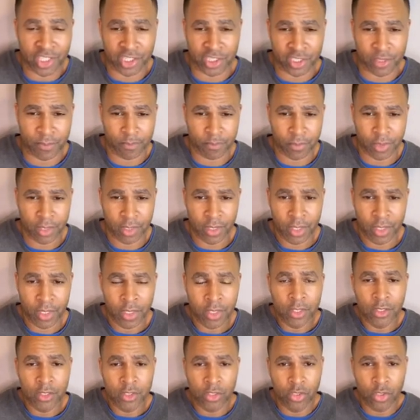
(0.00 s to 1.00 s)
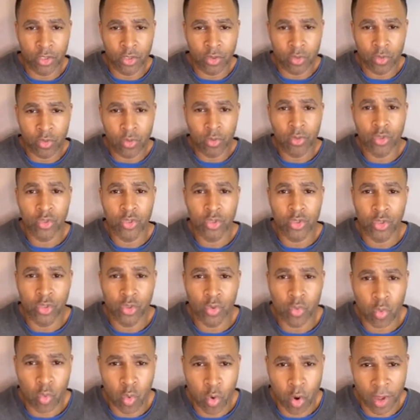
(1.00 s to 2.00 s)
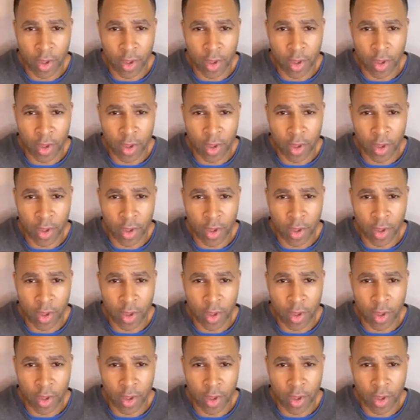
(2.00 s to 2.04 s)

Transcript: Do you want that?